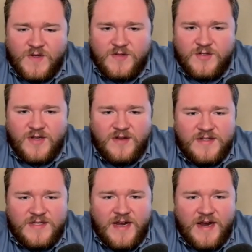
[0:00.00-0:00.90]
So
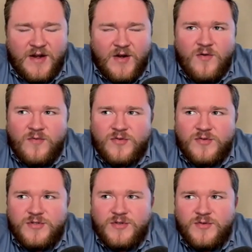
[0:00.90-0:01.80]
let's kick it over
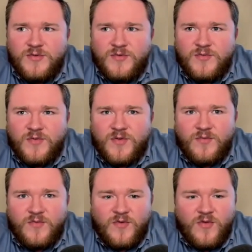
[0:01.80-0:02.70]
for
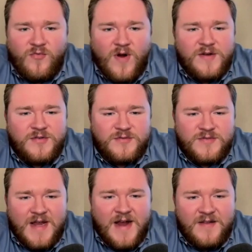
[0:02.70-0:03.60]
the rental
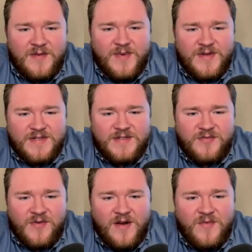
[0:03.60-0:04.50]
side of the
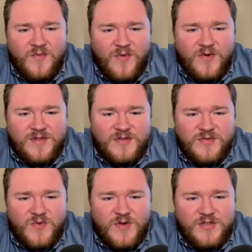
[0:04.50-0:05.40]
business, Ron.
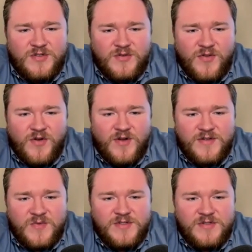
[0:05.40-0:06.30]
What's your
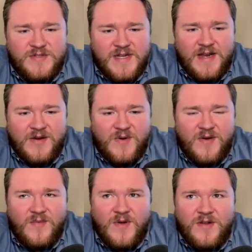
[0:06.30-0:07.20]
thoughts? What's your take
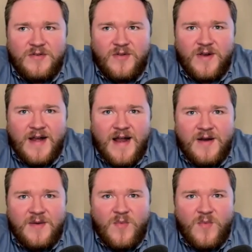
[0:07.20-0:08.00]
when you're looking at a